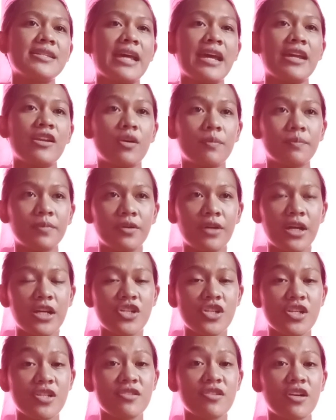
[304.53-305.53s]
and
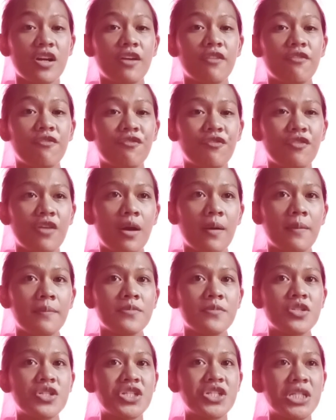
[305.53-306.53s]
operations are
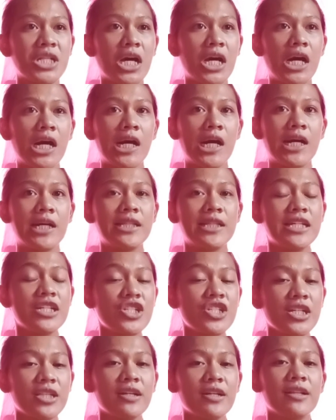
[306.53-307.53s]
from
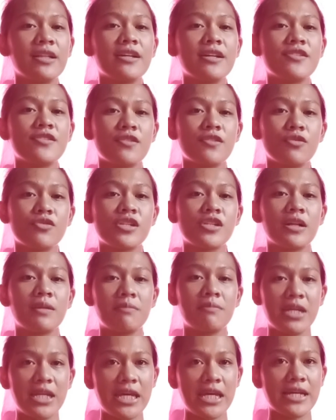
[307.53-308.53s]
digital and social
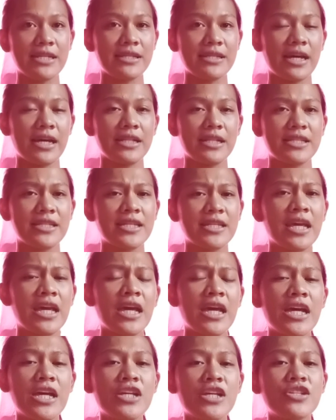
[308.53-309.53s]
media sites.
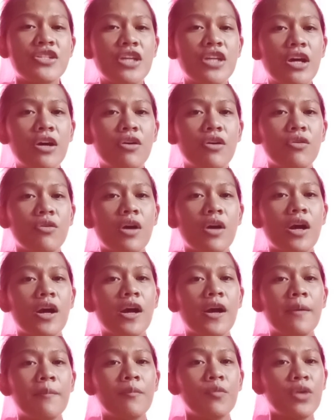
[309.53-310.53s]

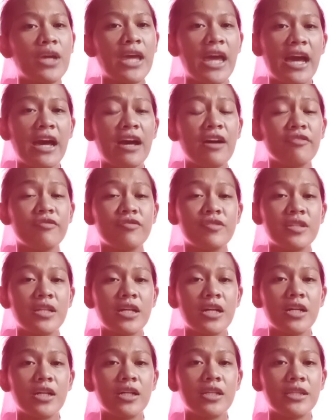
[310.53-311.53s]
So we have
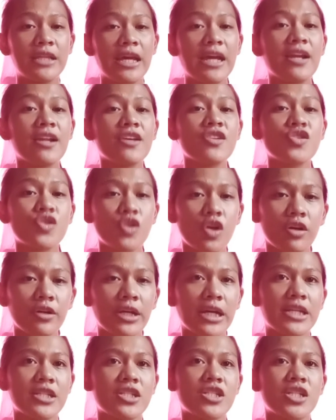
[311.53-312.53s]
data
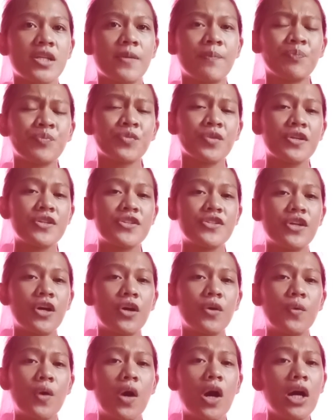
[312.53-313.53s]
storage.
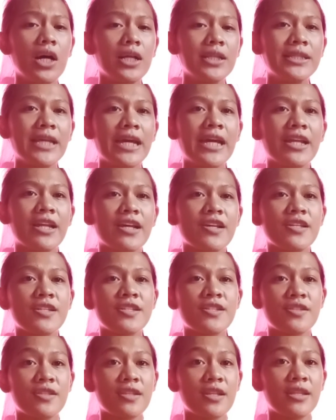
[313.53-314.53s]
So all data
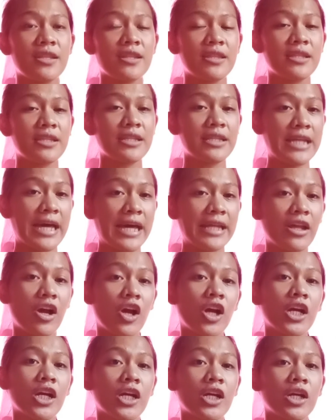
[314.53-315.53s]
that
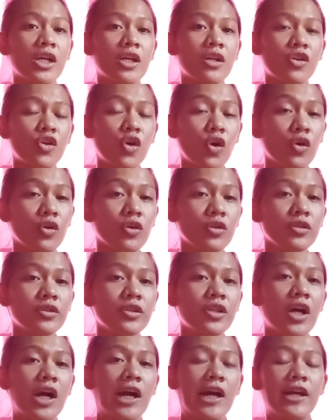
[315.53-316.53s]
are cold
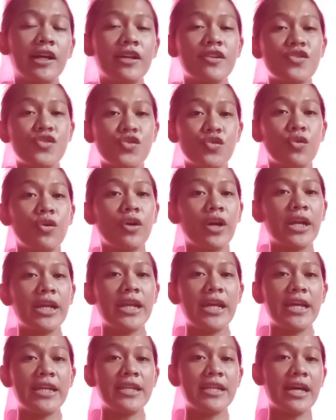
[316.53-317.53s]
are stored
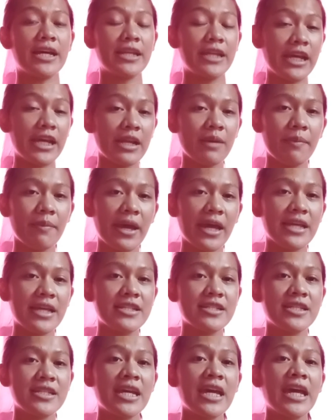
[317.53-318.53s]
in a
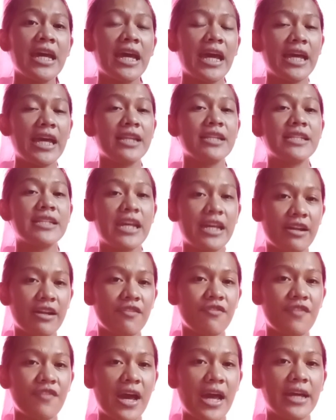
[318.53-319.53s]
database and data
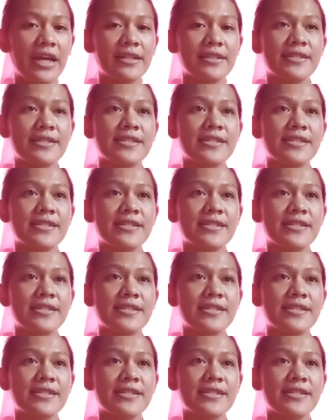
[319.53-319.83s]
files.